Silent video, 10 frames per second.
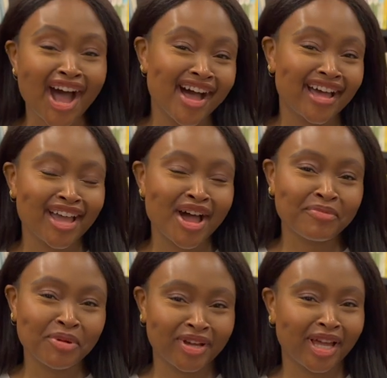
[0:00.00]
Hi,
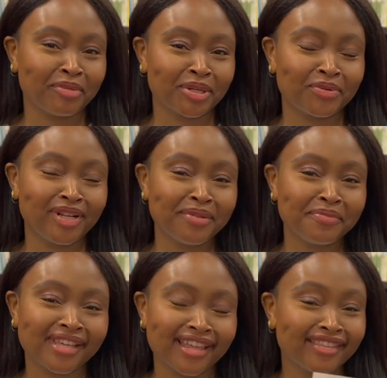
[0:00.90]
I'm Ore Agbaje
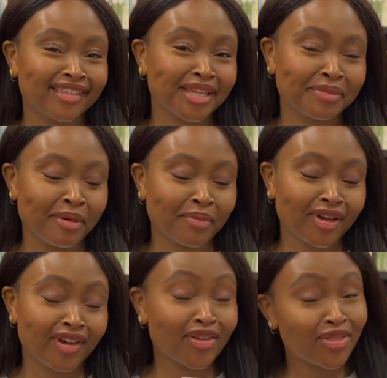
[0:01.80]
Williams, and this is my
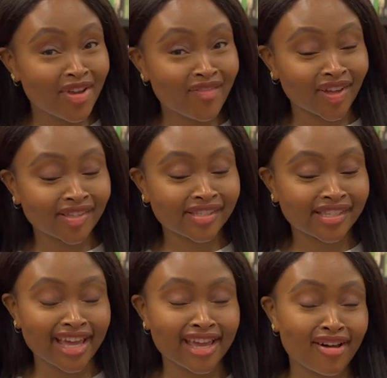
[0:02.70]
book, The Three of Us.
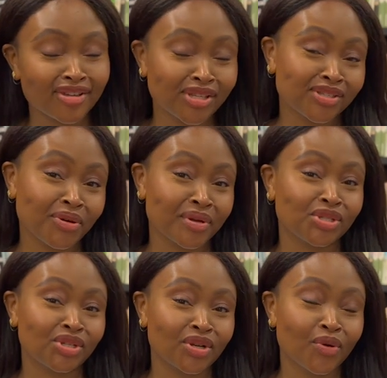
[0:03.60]
It asks the
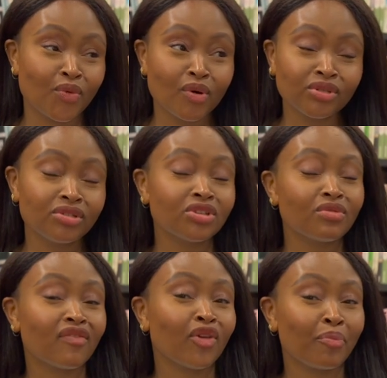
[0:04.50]
question, what would you
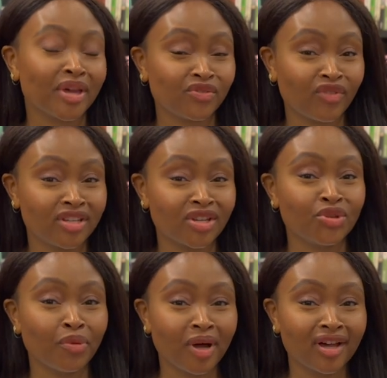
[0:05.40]
do if your best friend
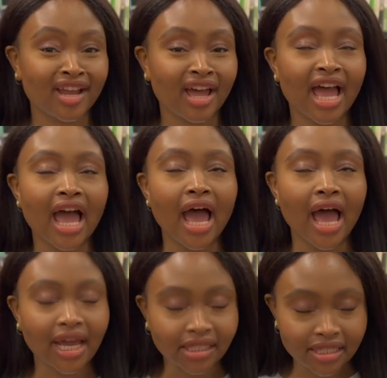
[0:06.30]
and your partner
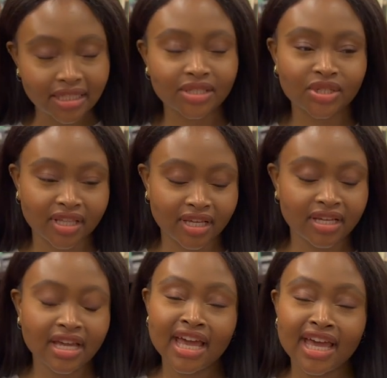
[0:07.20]
hated each other?
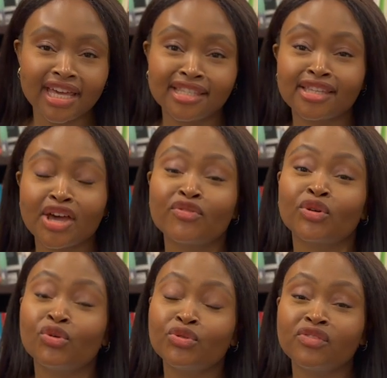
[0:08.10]
It's set over the
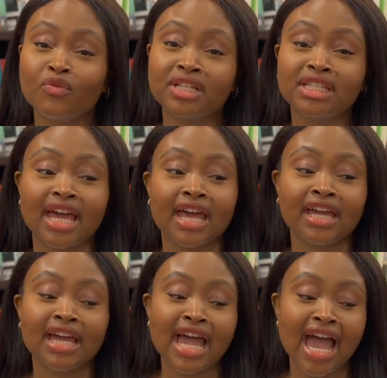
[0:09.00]
course of one
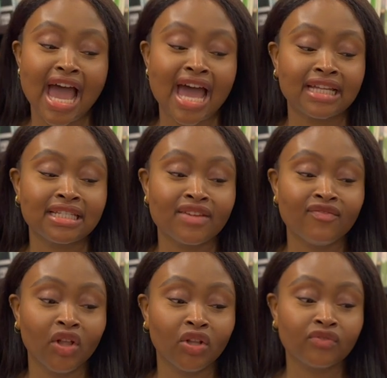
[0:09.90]
day and
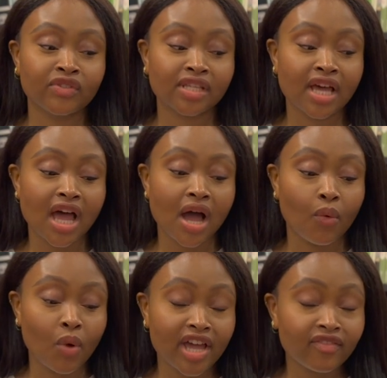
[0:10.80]
involves
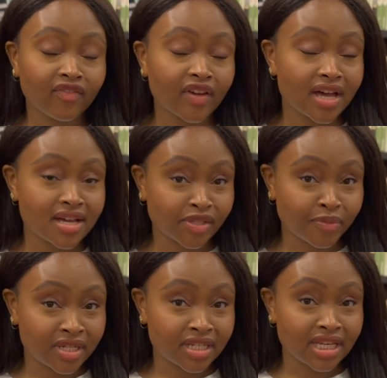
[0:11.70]
a wife, her
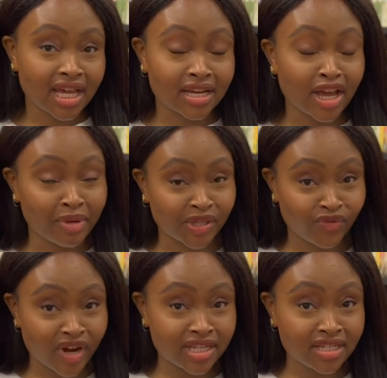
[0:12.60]
husband, and her best
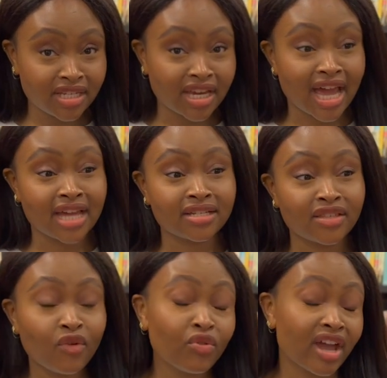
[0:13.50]
friend, and
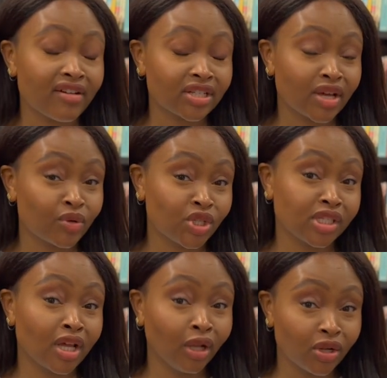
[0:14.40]
the fourth character, which
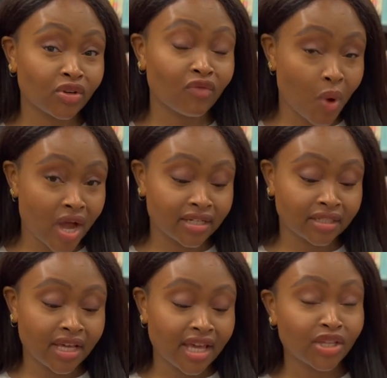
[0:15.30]
is a lot of wine.
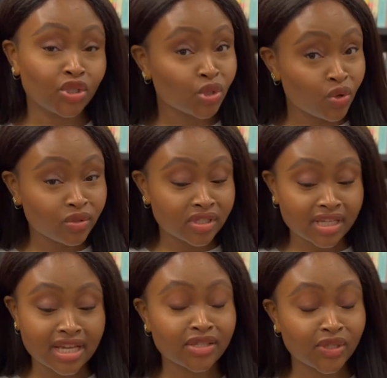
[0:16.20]
It's short
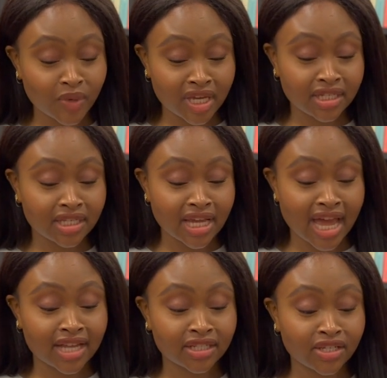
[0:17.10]
and sweet
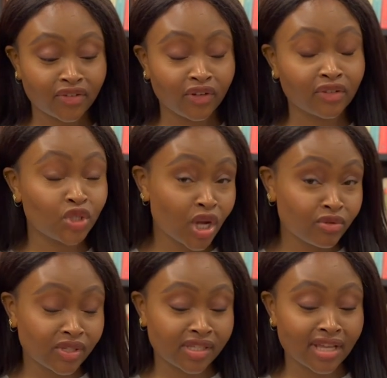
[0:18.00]
and full of
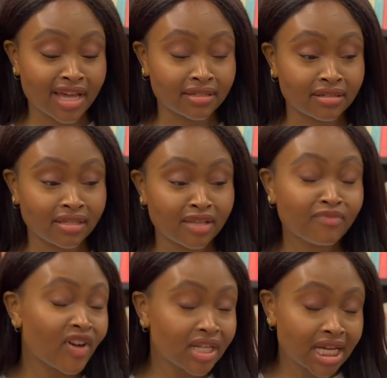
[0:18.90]
jokes and
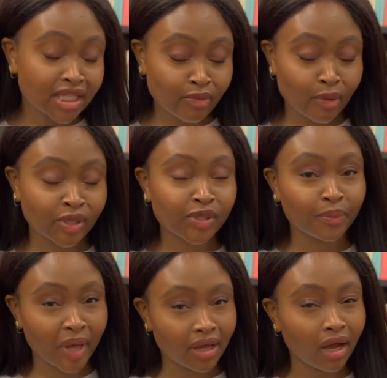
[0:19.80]
some very tense moments,
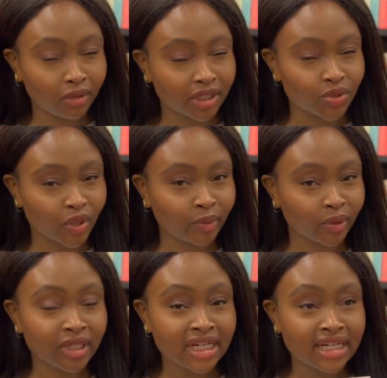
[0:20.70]
but wholly enjoyable.